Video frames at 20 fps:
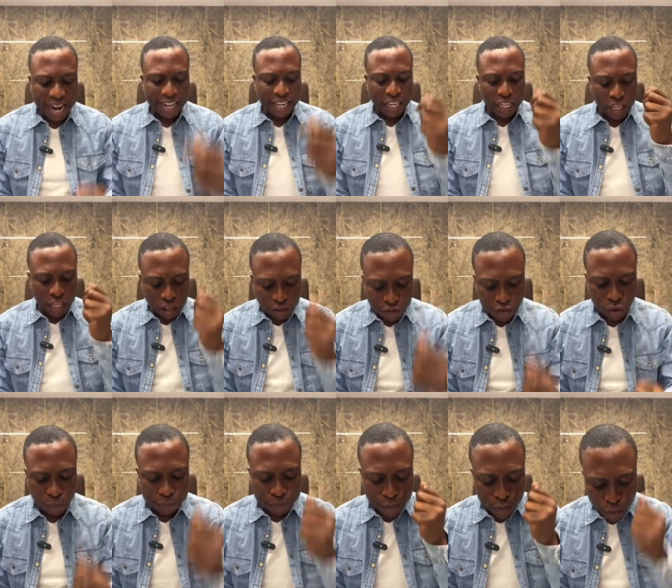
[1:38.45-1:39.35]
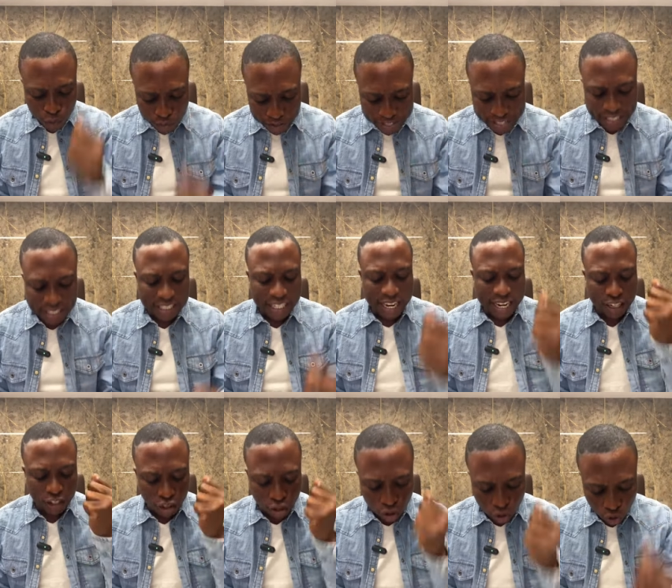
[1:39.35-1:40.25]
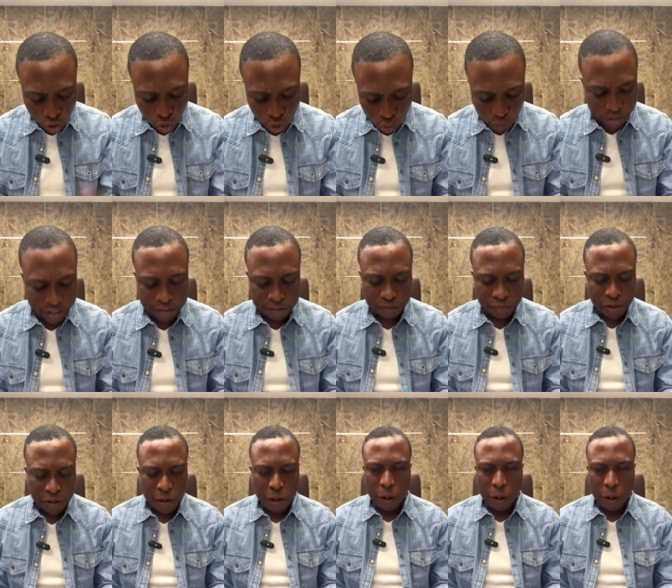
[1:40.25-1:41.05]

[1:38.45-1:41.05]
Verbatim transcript: I give you praise and glory